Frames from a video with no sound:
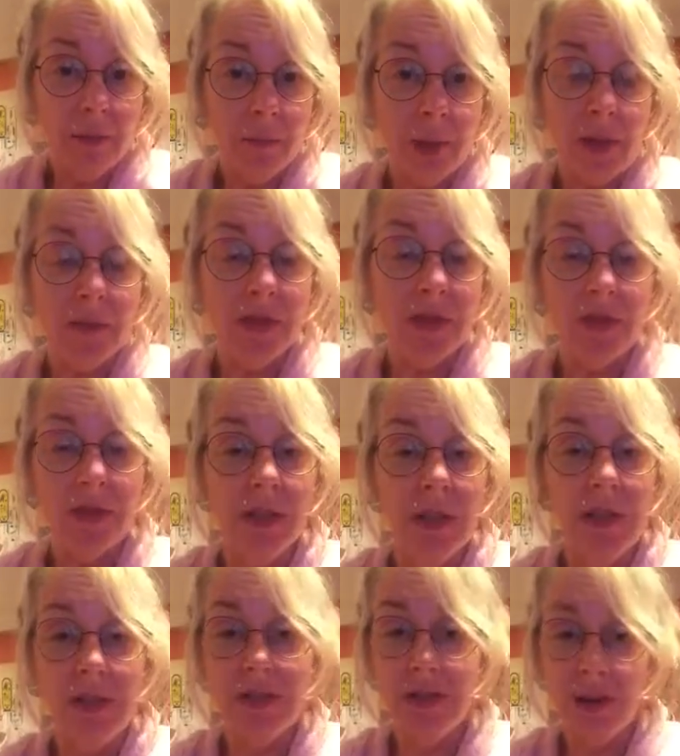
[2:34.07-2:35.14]
but I'm
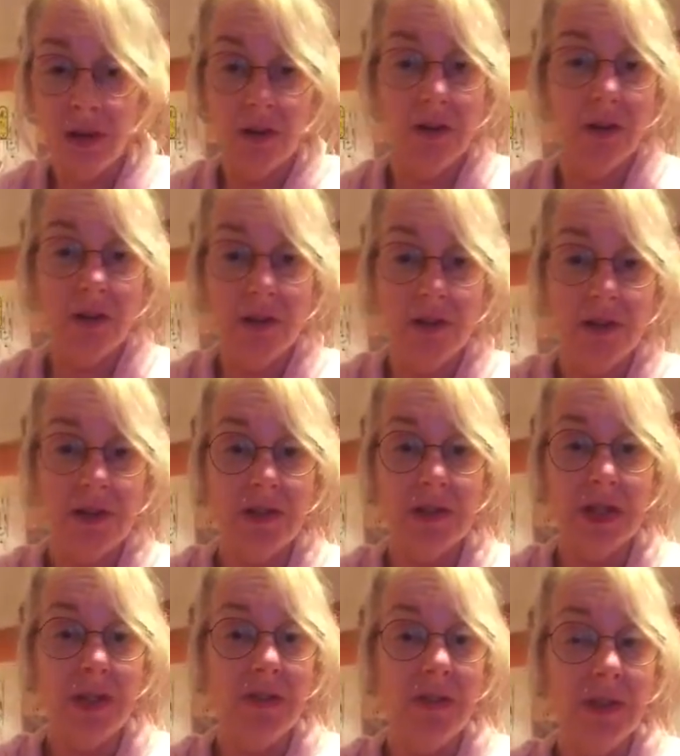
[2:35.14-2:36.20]
sorry, dog
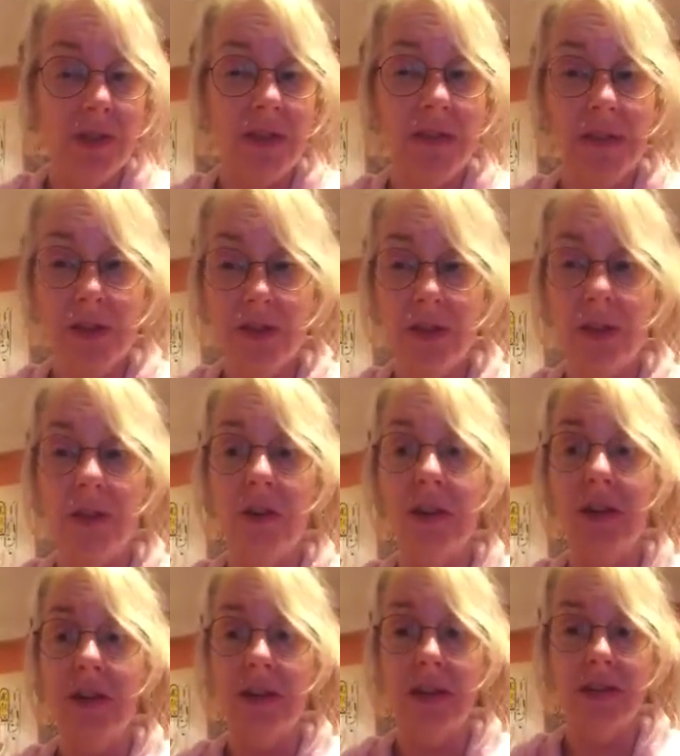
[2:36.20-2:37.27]
owners, if the dog
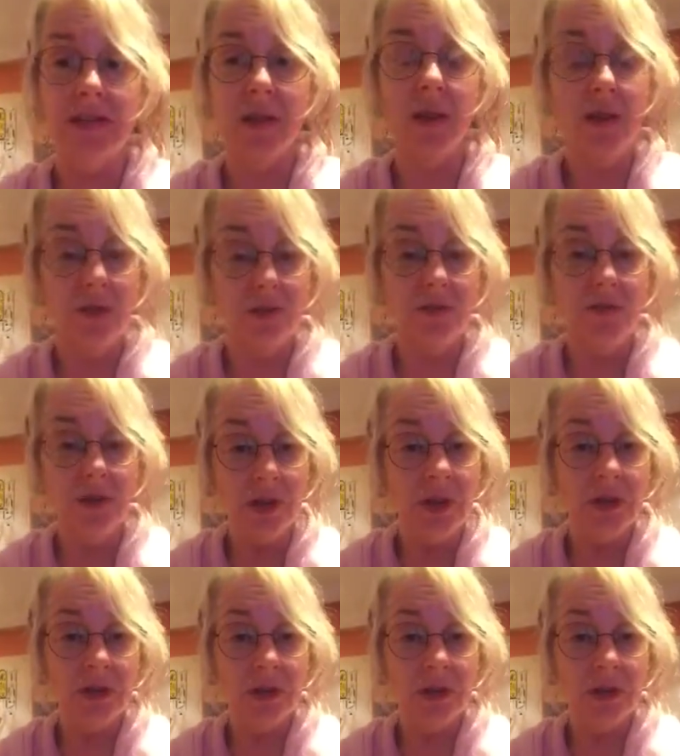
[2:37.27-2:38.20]
is owned,